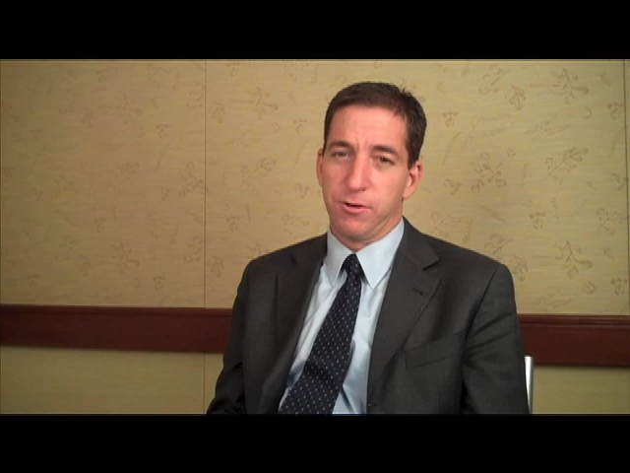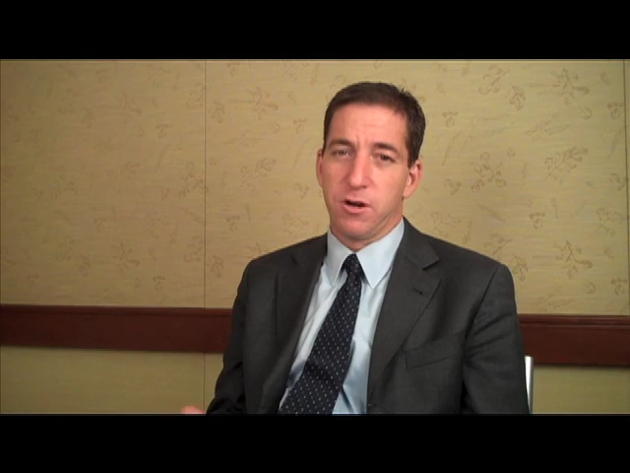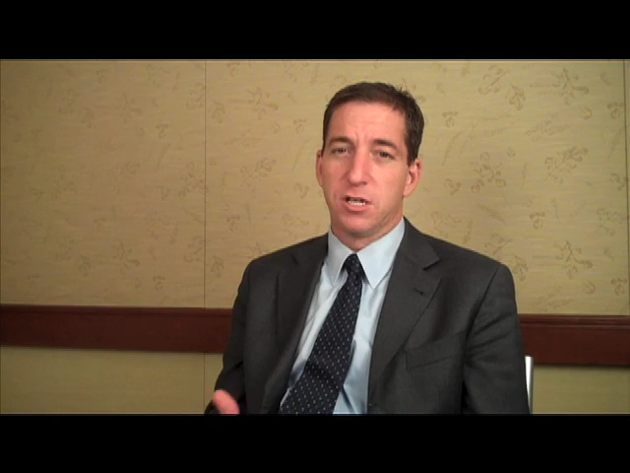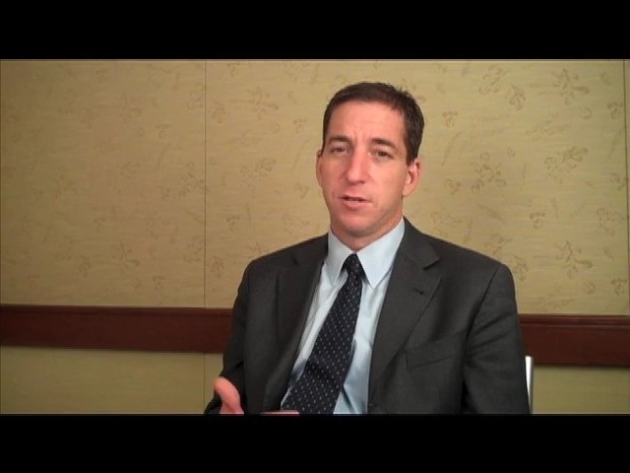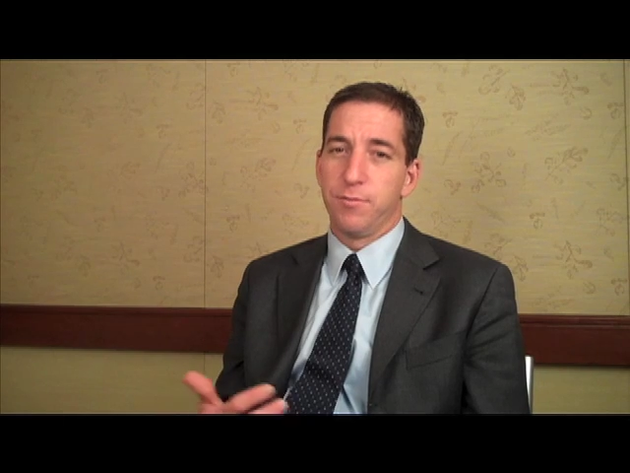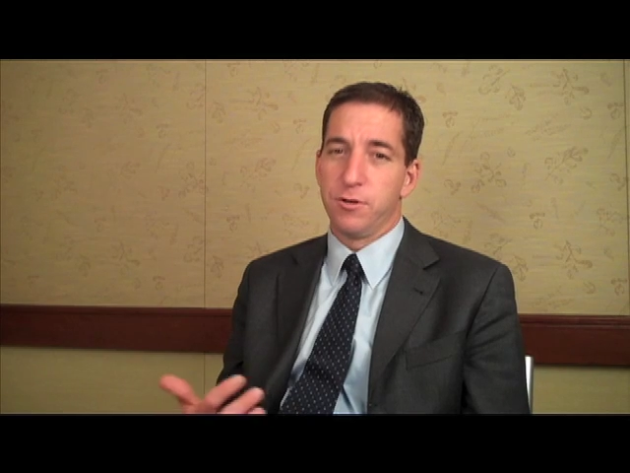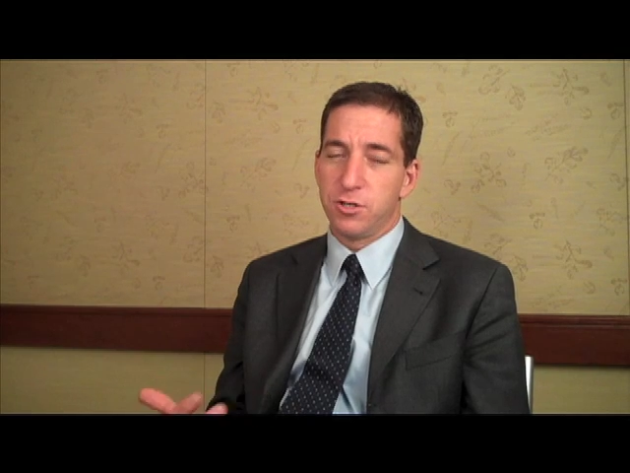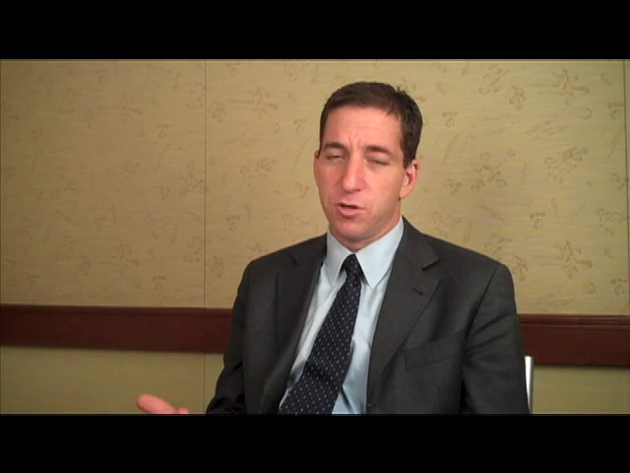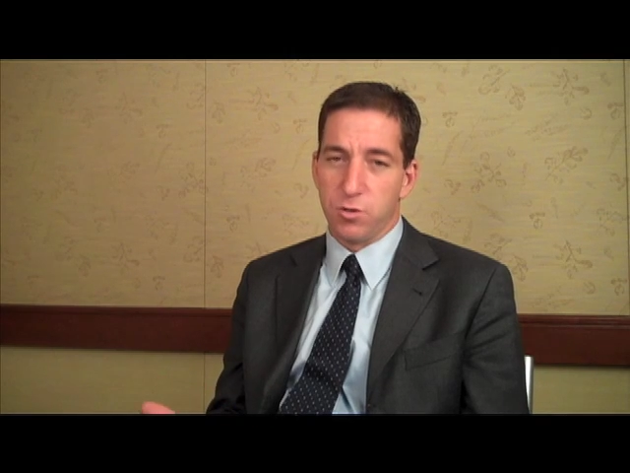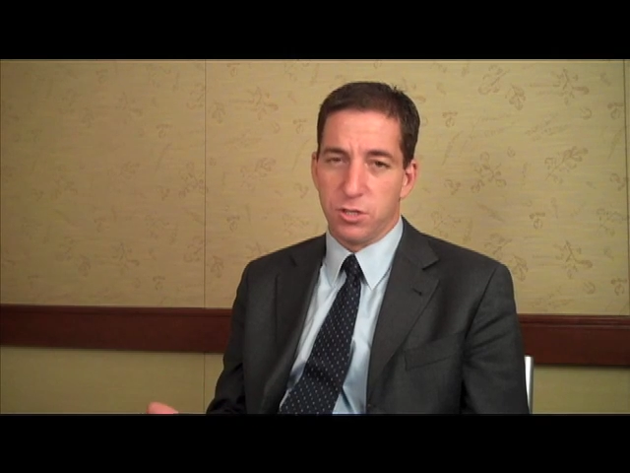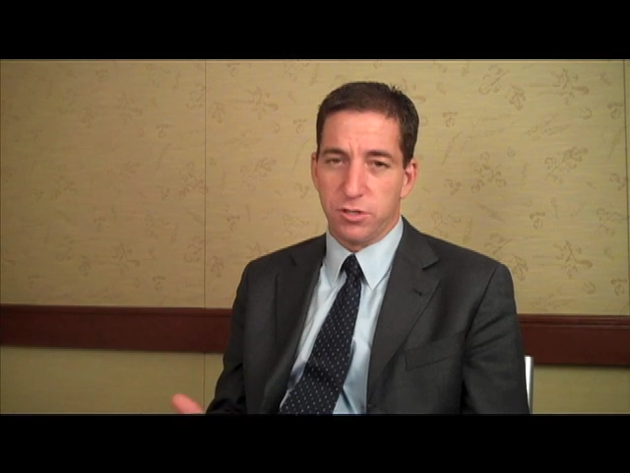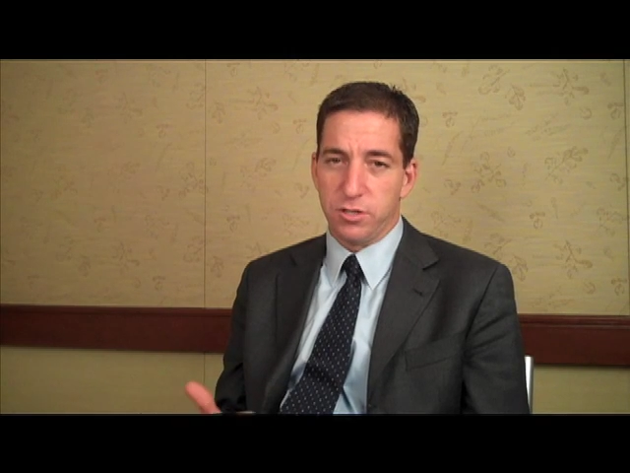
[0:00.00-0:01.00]
with regard to Bush
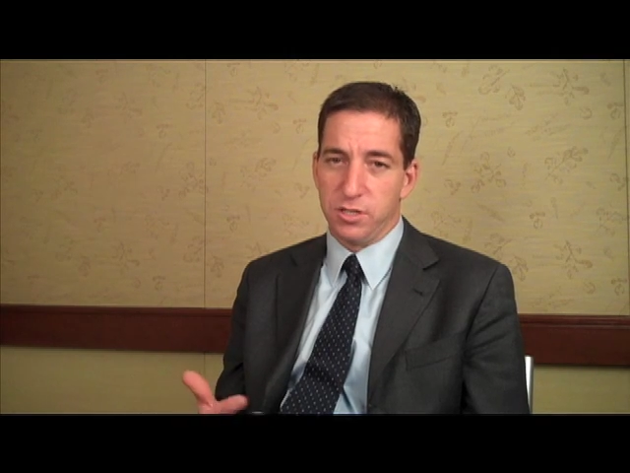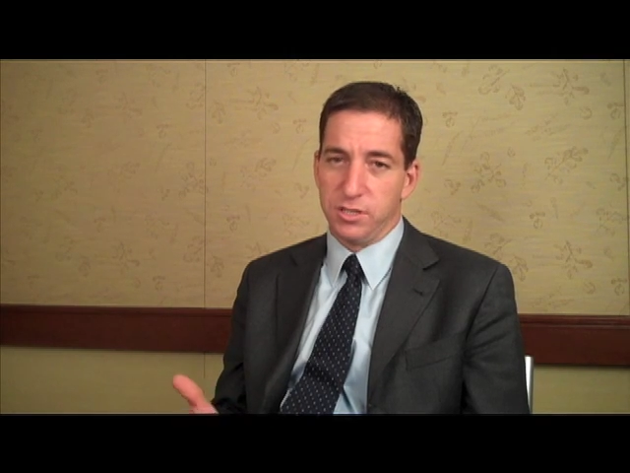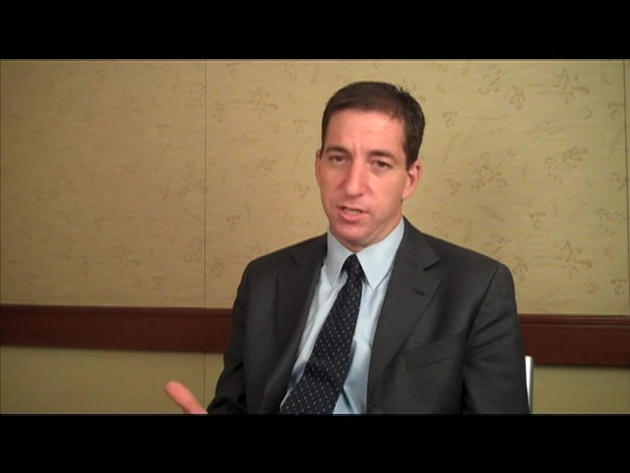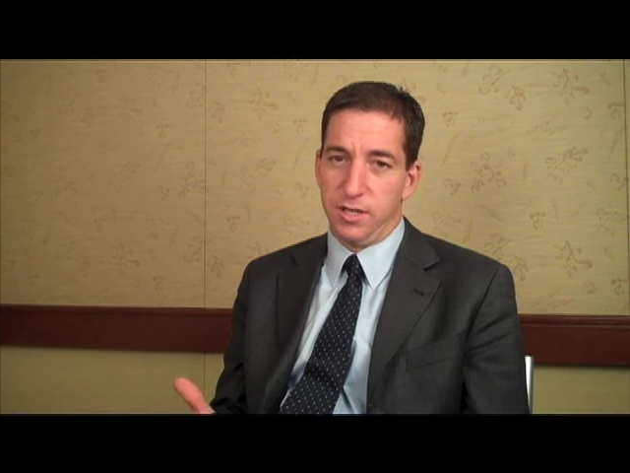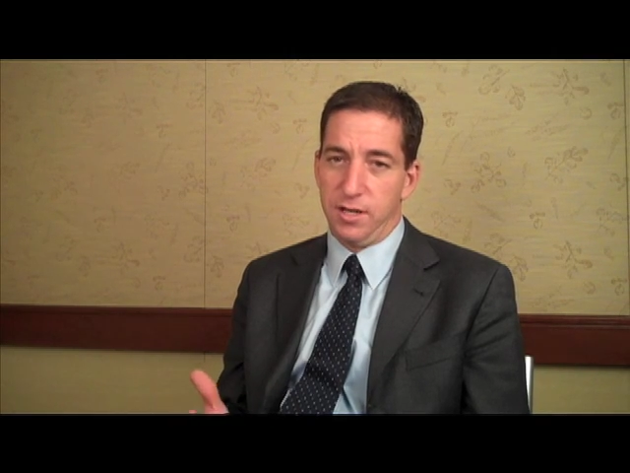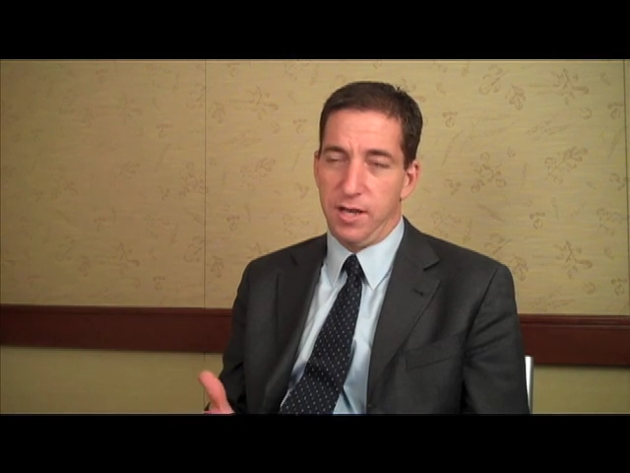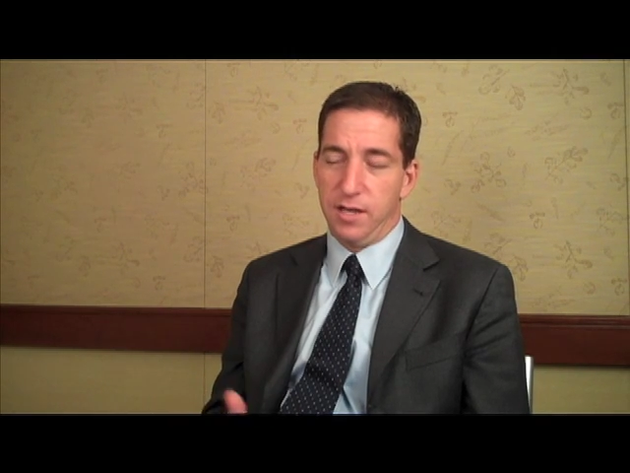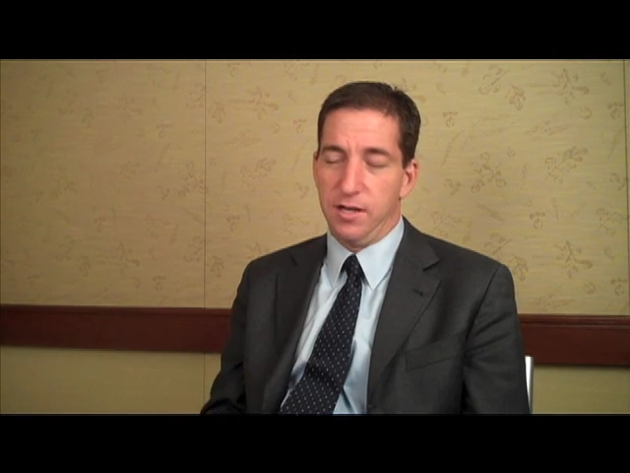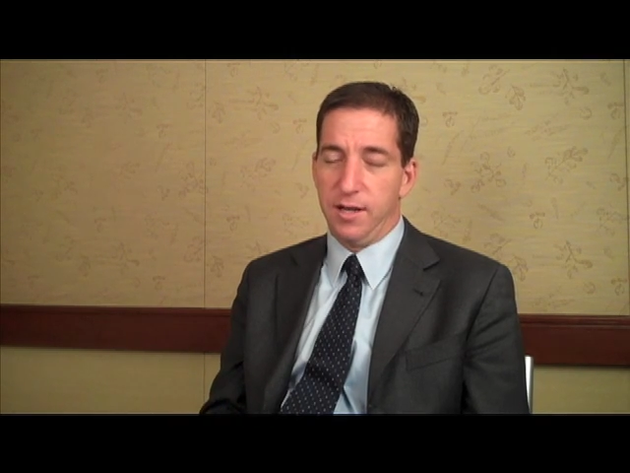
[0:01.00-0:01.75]
torturers and